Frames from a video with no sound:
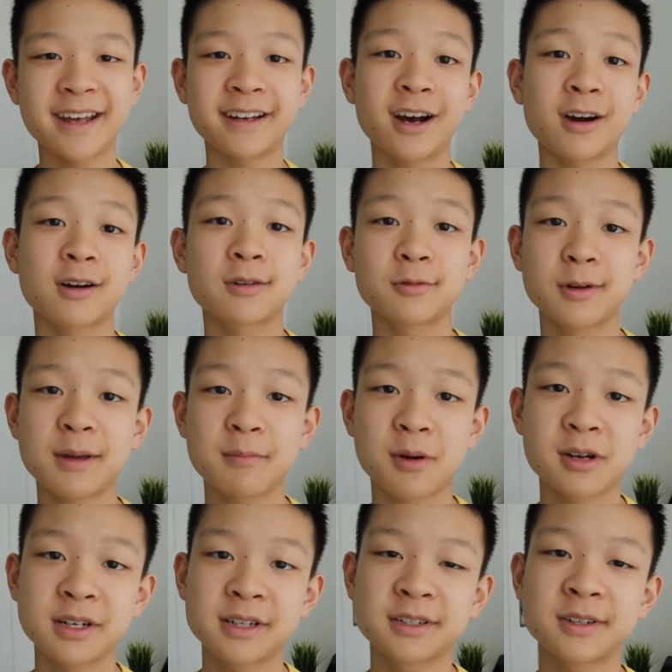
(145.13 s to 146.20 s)
and heart rate
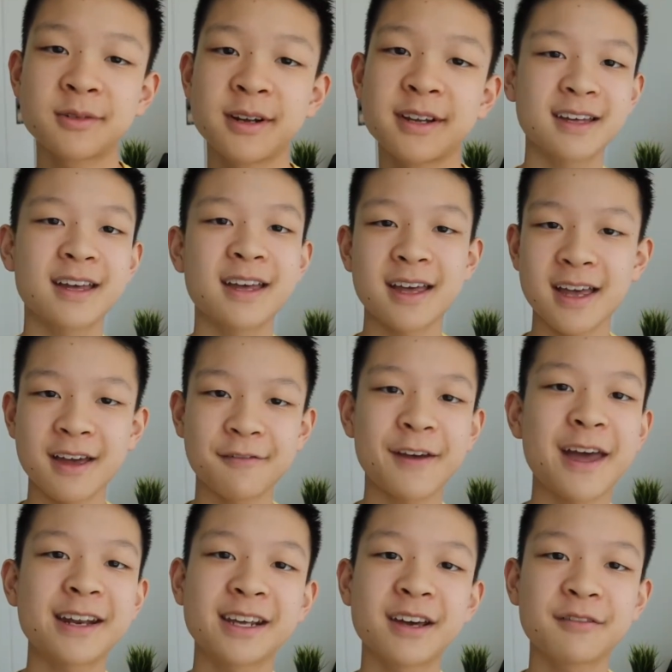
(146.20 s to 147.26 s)
monitoring, if
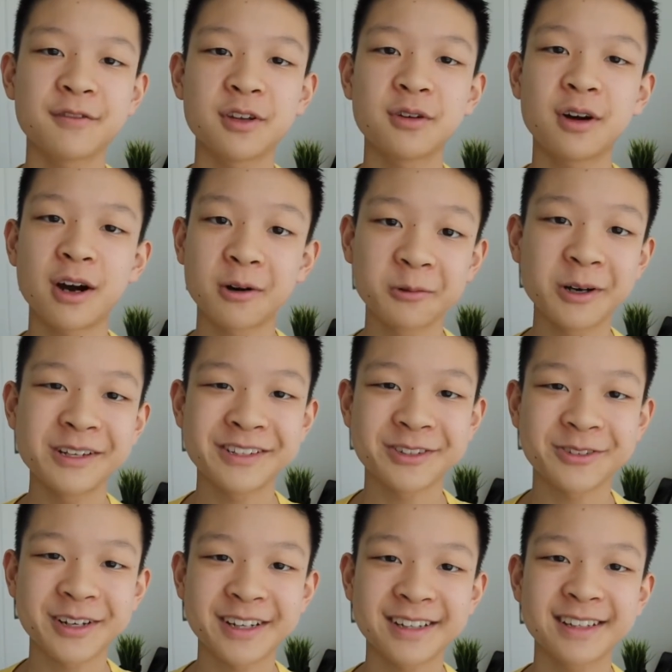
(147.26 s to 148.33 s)
any of you are
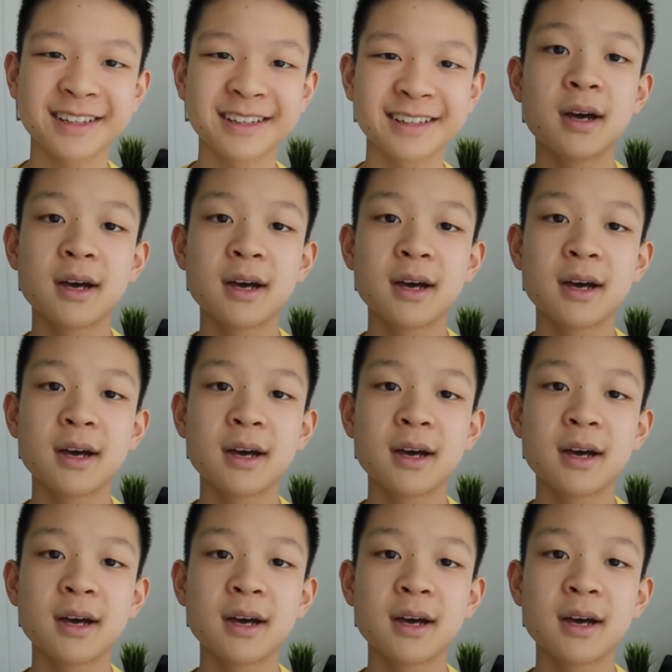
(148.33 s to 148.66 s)
wondering.